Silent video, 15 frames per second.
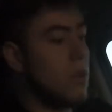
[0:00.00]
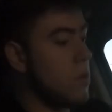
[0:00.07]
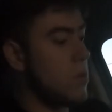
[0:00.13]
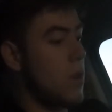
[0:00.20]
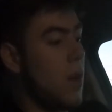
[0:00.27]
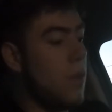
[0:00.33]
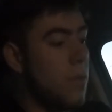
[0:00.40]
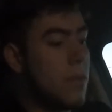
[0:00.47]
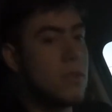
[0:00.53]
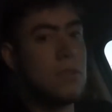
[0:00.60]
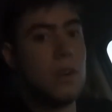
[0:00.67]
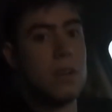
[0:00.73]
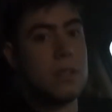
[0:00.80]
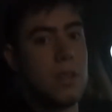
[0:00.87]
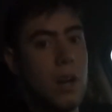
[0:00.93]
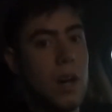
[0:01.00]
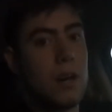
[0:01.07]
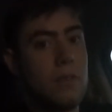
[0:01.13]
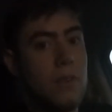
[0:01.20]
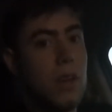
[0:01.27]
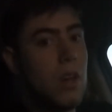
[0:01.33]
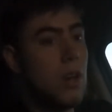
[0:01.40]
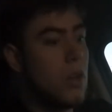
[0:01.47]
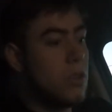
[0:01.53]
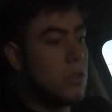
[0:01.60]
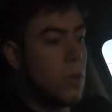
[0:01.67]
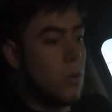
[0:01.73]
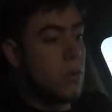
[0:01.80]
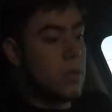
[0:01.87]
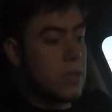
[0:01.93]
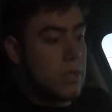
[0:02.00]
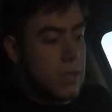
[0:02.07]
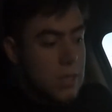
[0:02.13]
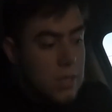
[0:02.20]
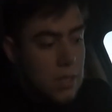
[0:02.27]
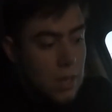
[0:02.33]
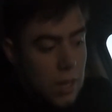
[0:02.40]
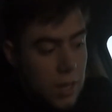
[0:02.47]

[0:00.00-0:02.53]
goes off when the truck's off. So it's